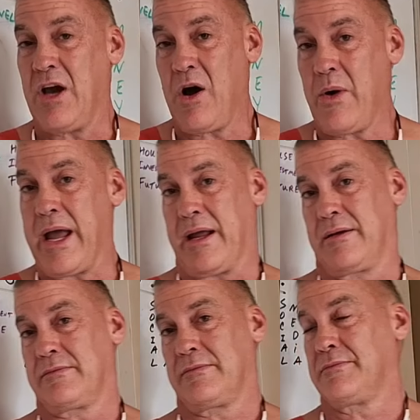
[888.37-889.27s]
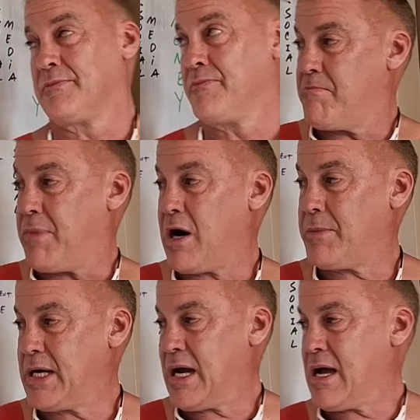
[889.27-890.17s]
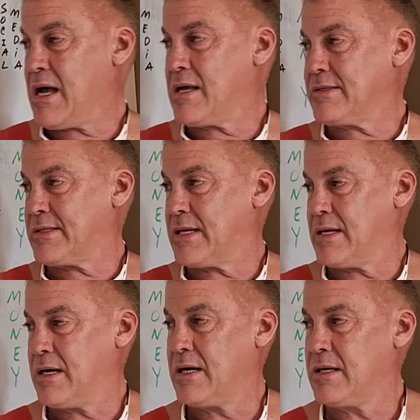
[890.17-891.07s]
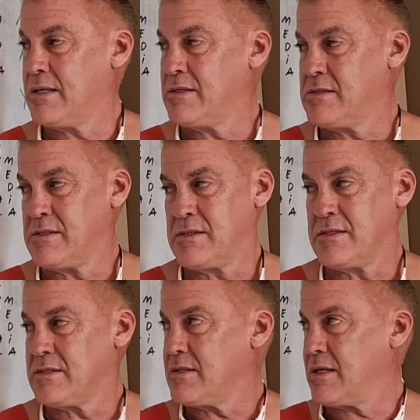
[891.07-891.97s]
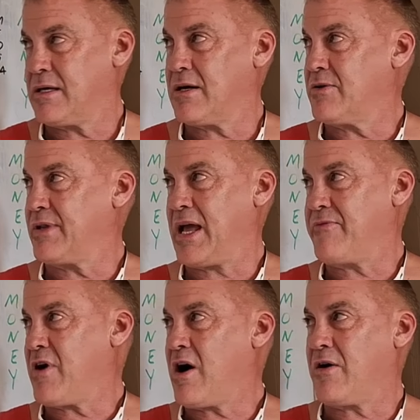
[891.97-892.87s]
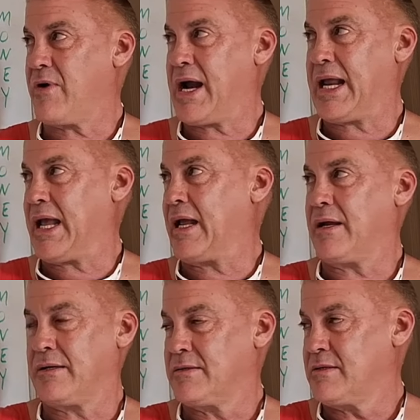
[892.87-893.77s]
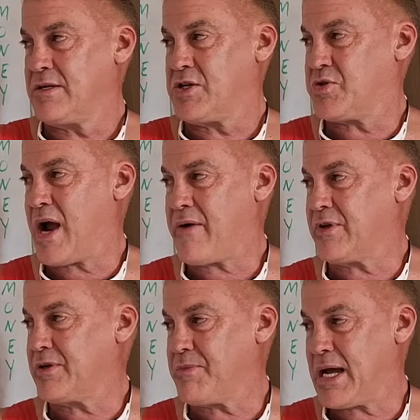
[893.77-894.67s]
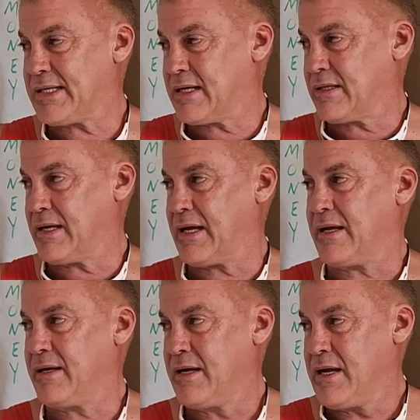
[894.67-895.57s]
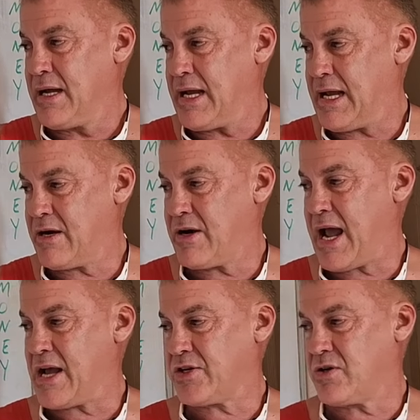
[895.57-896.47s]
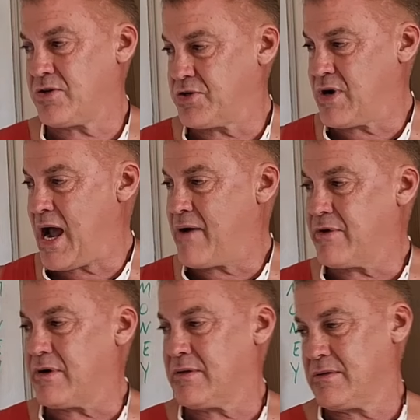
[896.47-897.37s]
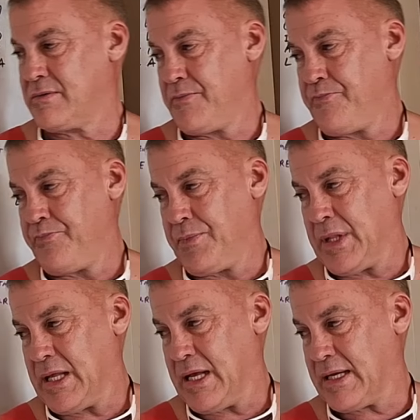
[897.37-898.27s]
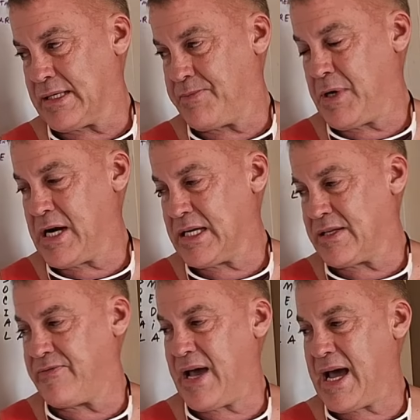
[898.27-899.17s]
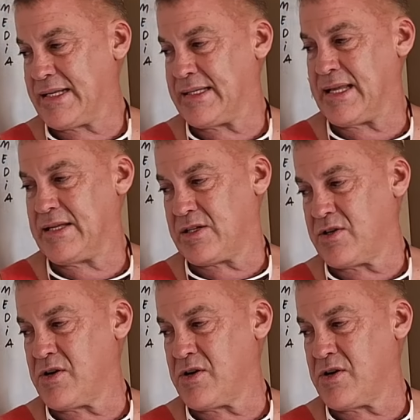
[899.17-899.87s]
going. Barbie dolls, you know, they've already traveled domestically, international travel, experienced vets. These